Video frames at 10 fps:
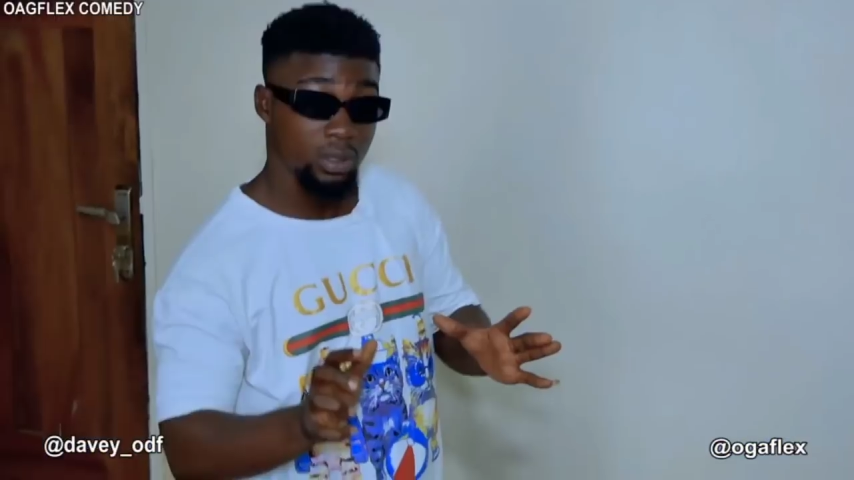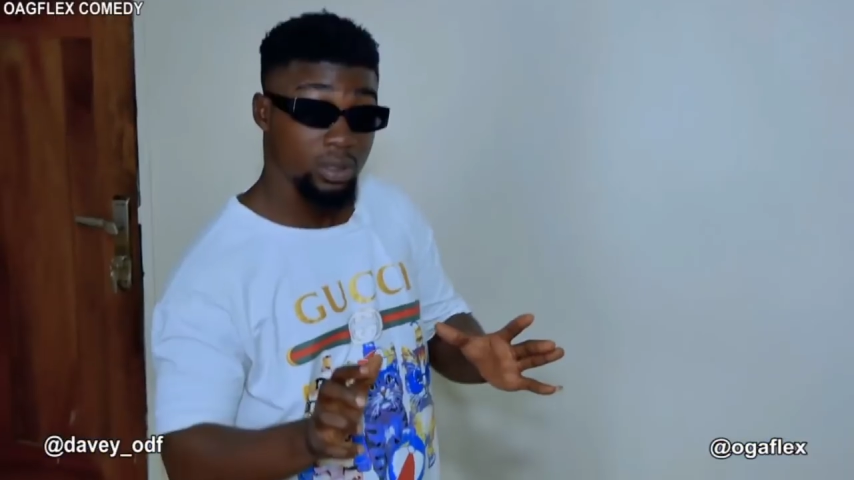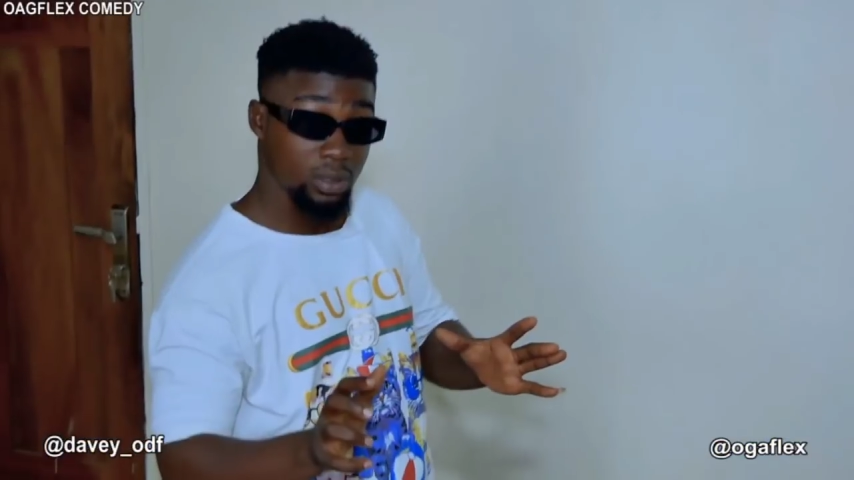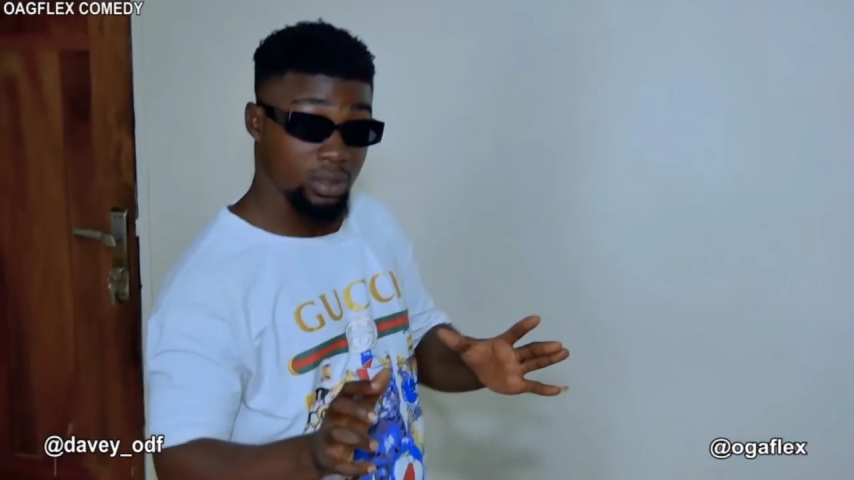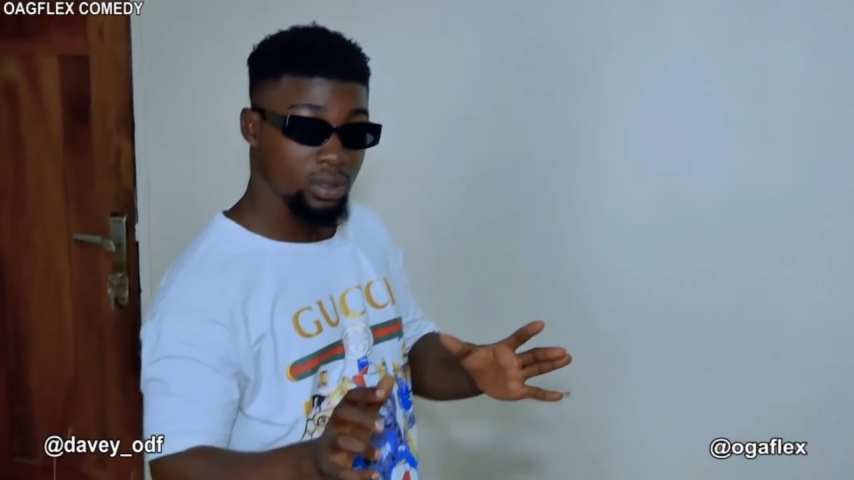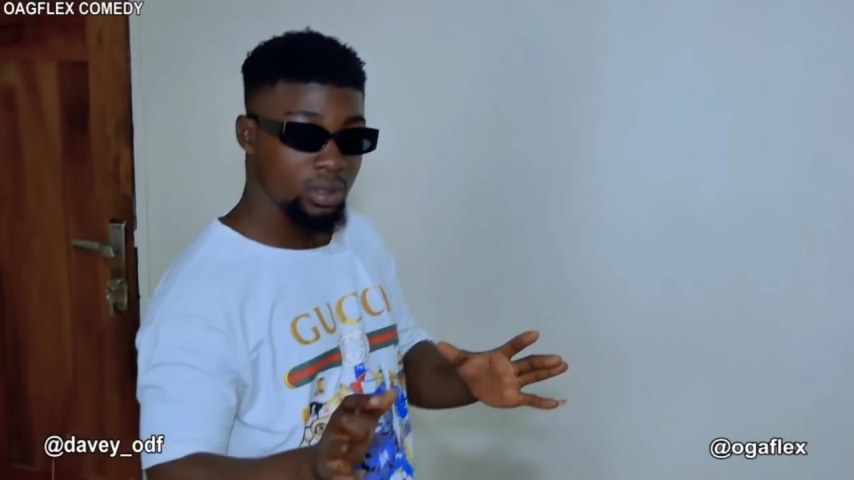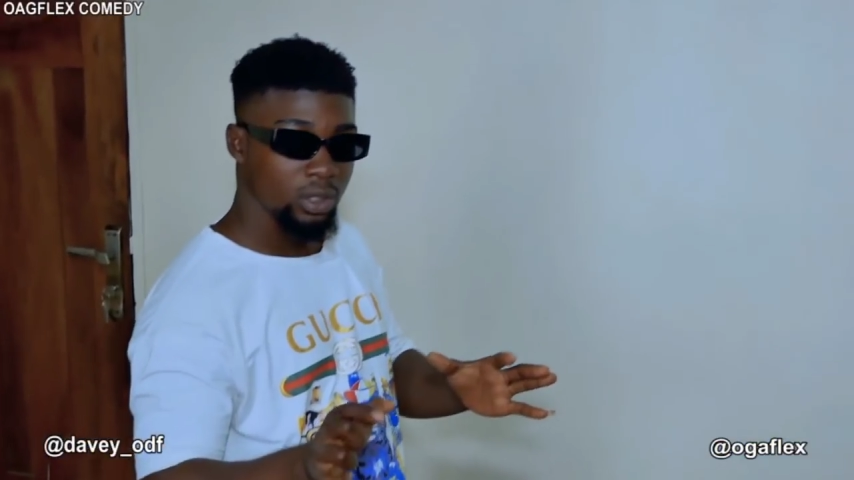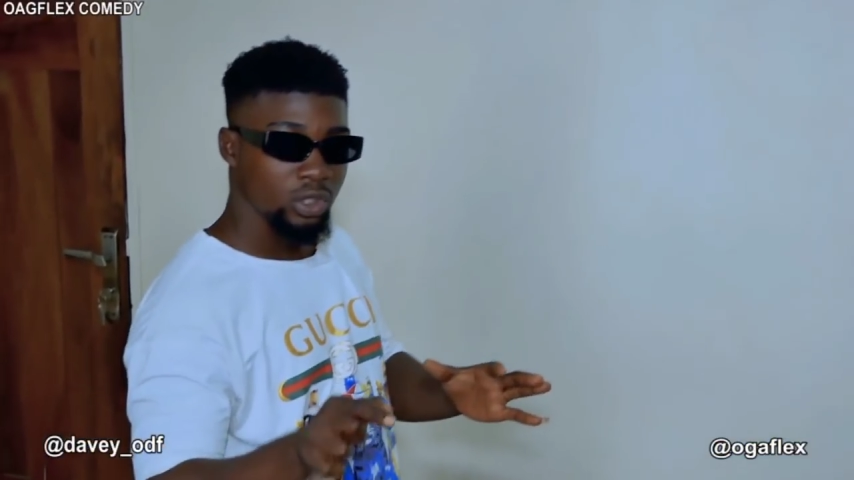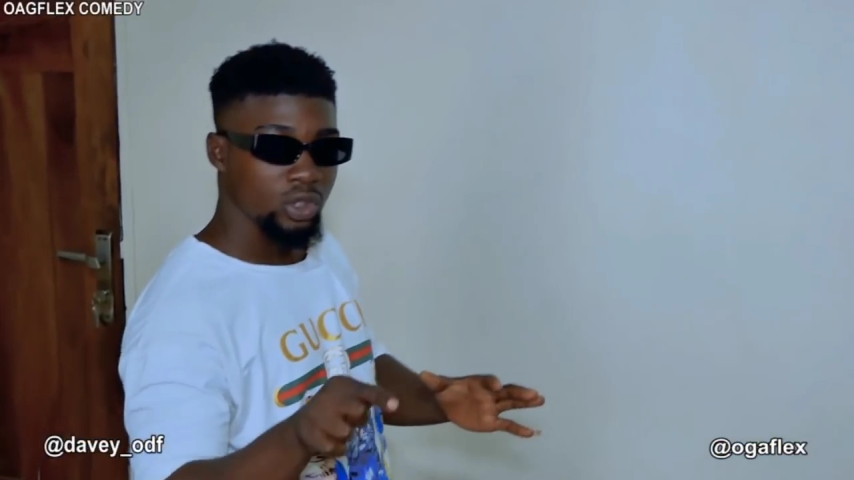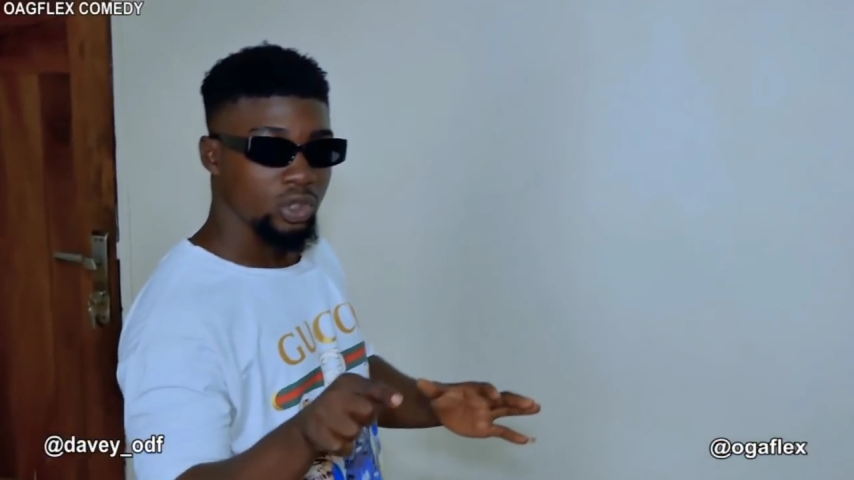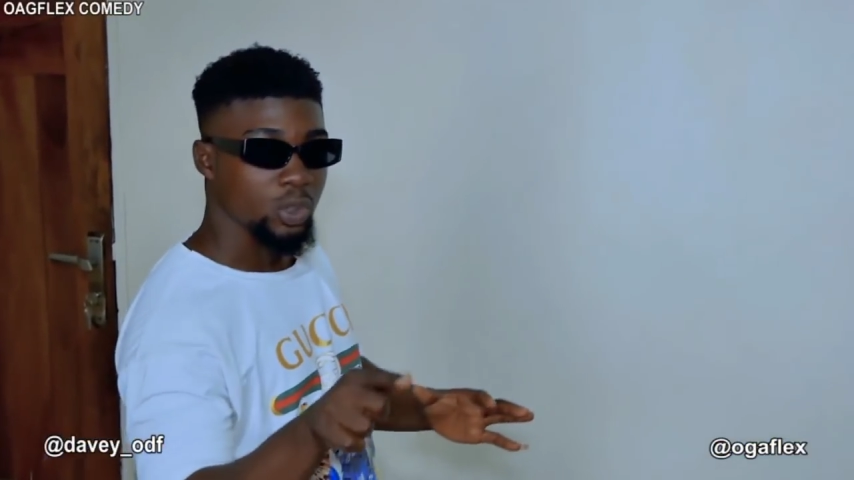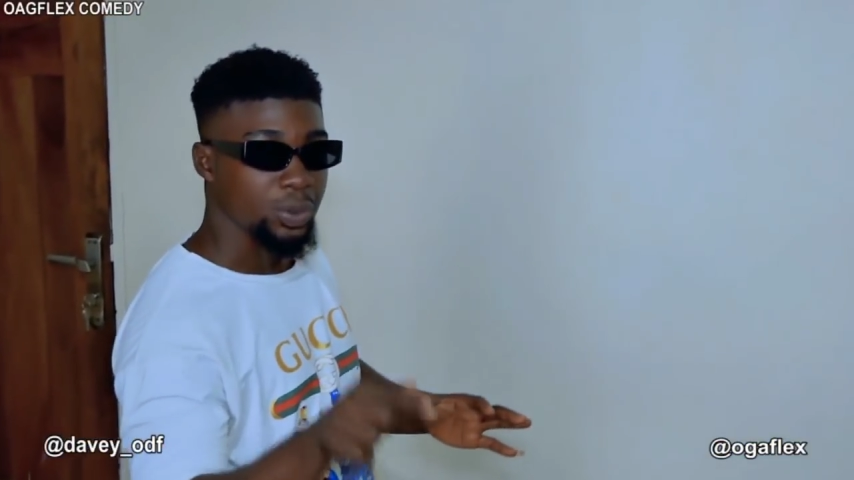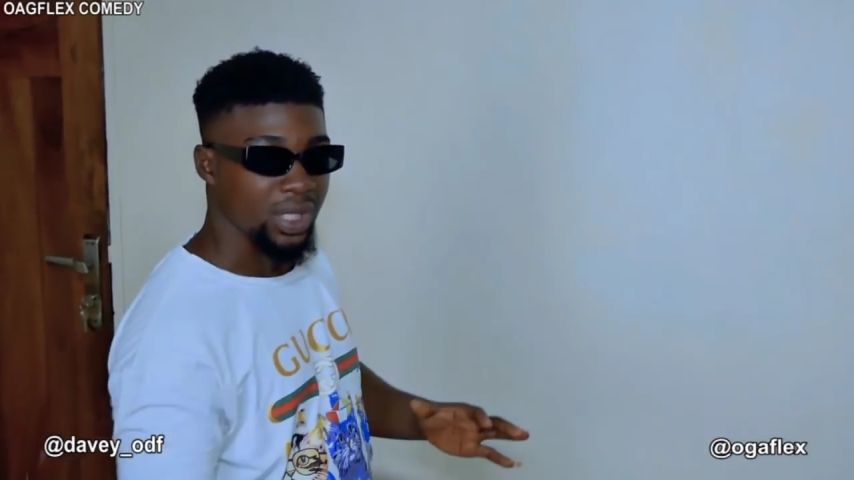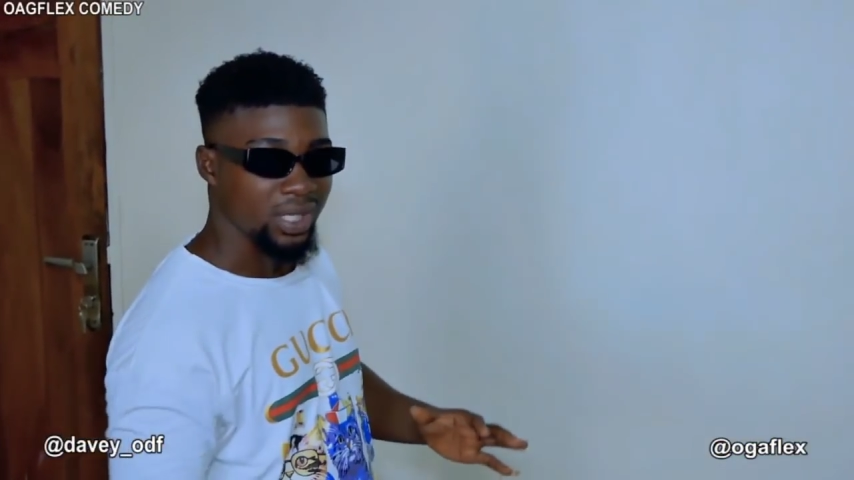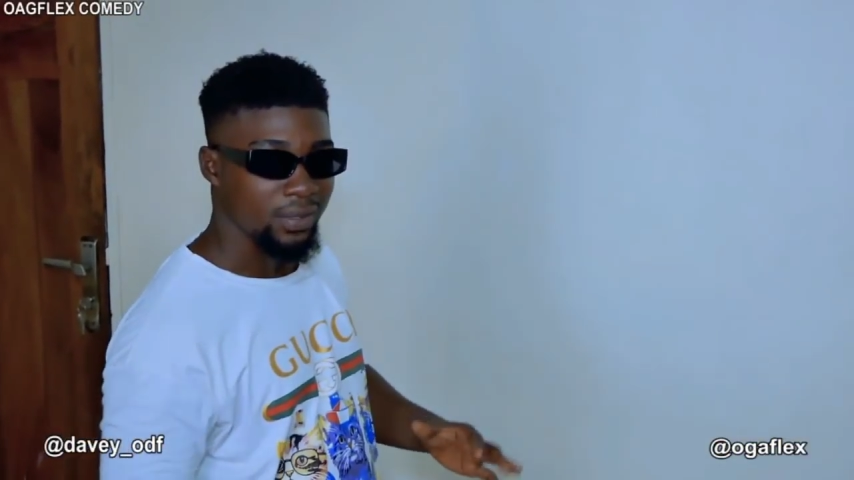huh, you will
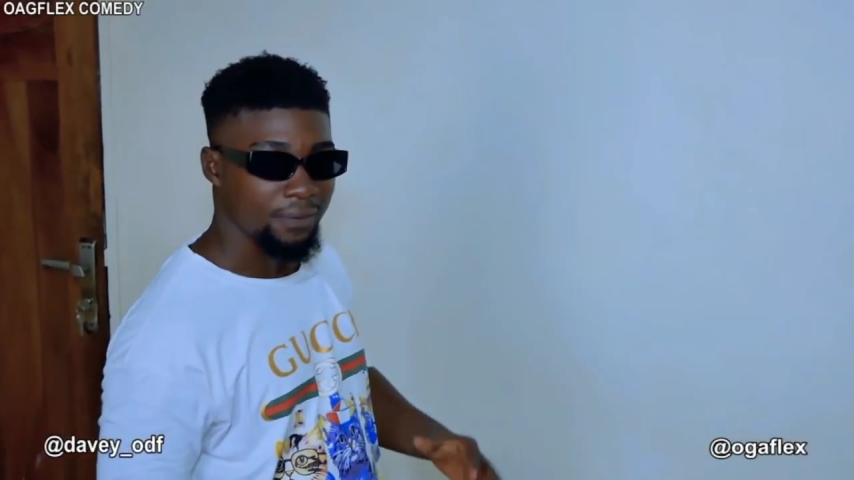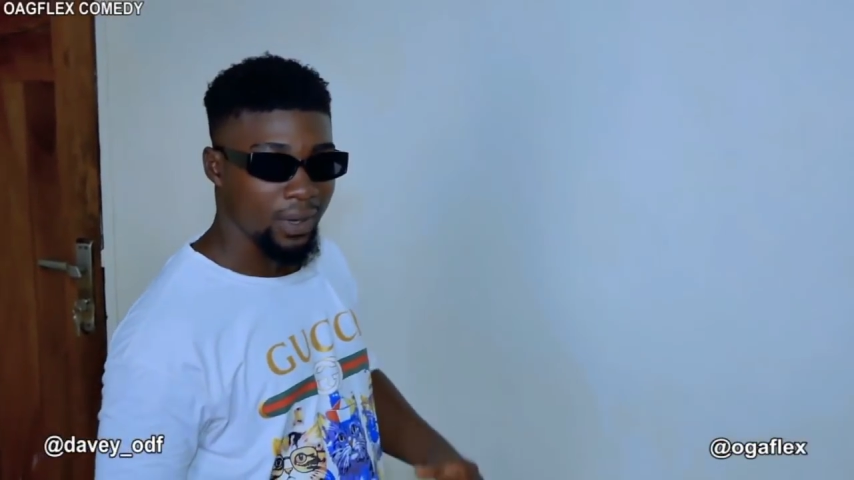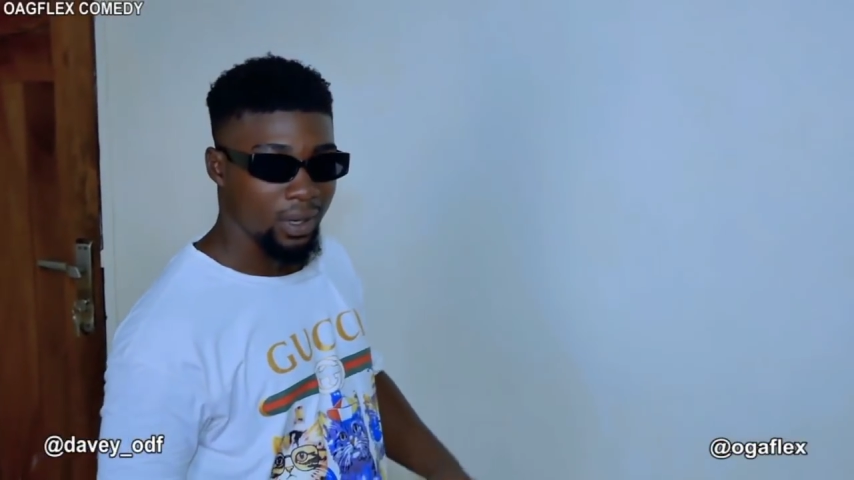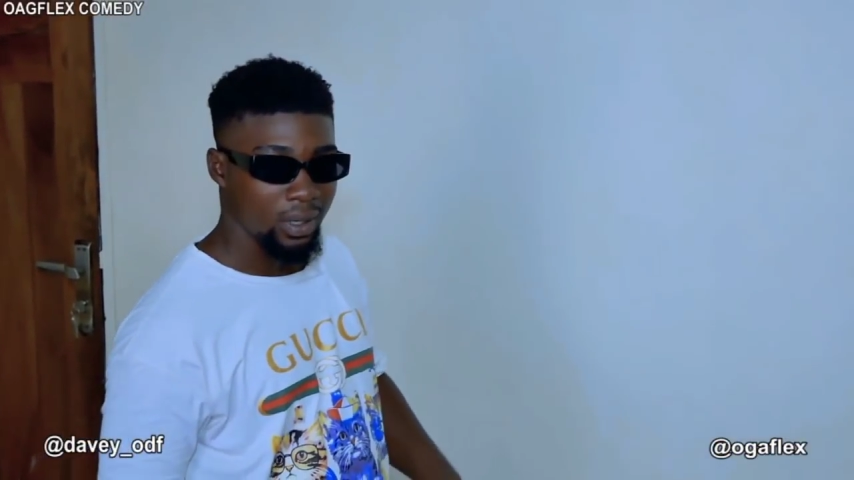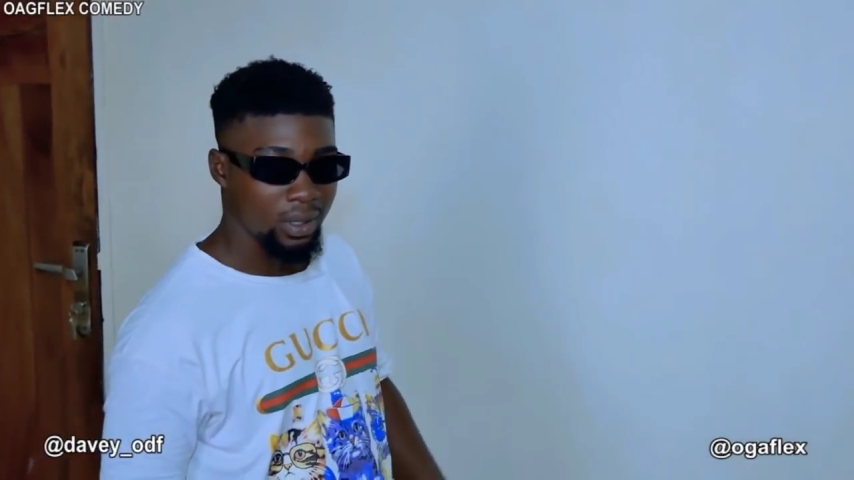testify.